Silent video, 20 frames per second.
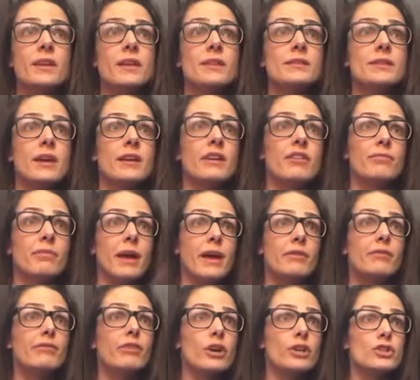the consent of
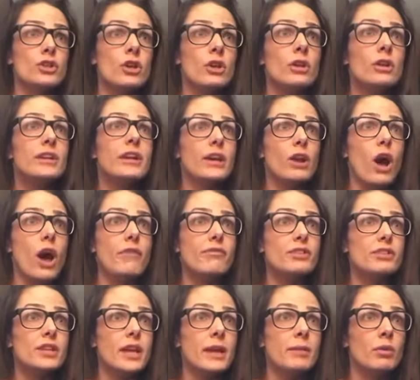men. Virgil, get off
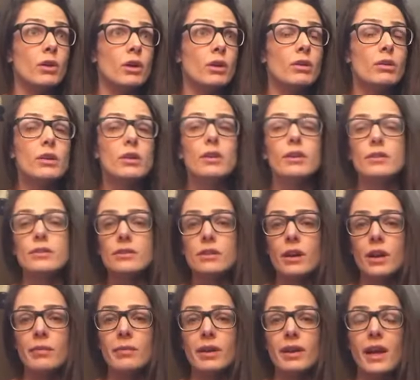the table.
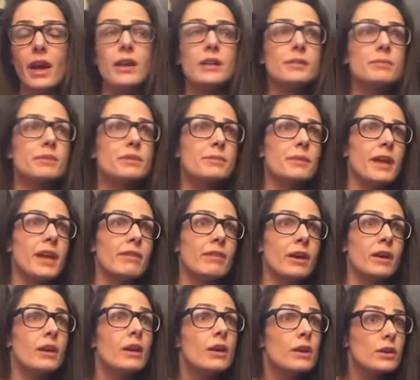Sorry, my cat is
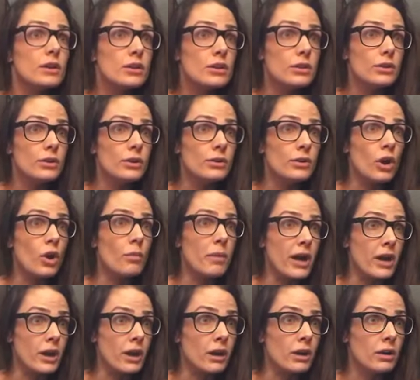misbehaving. You know
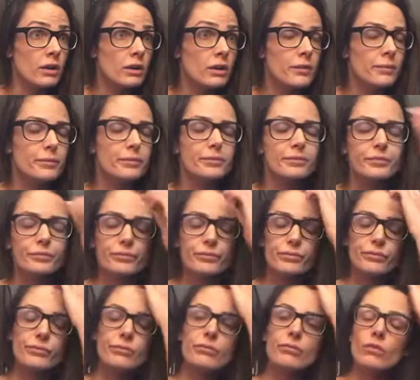better.
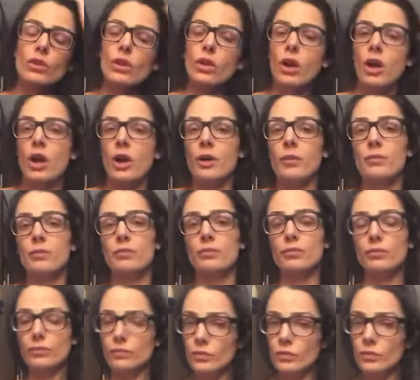There's